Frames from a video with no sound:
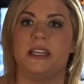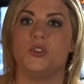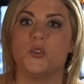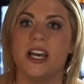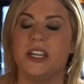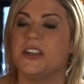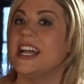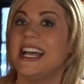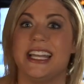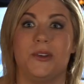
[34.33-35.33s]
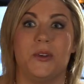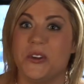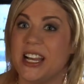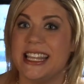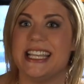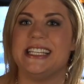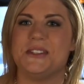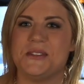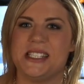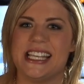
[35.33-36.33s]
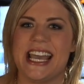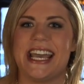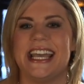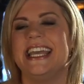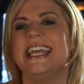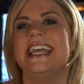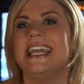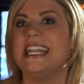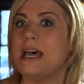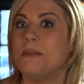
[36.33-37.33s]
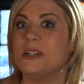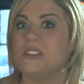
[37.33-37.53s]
be drunk. You're not going to regret things you say. Number